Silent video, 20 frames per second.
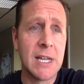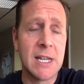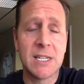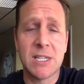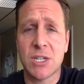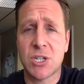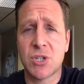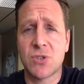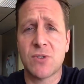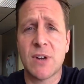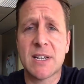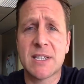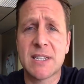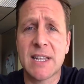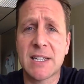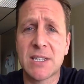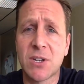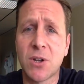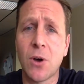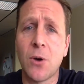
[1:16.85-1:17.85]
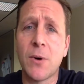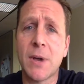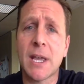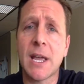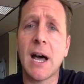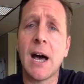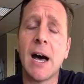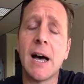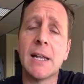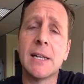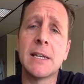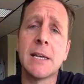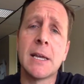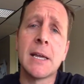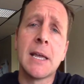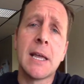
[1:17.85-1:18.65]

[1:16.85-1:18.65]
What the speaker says: distress that's going on